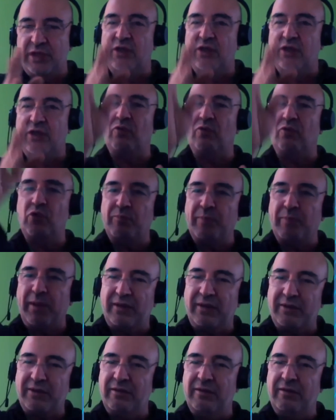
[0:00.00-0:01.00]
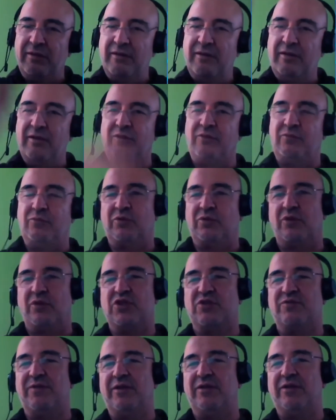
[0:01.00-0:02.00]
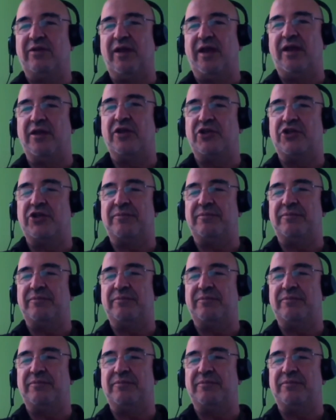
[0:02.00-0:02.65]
the good path to transfer the energy.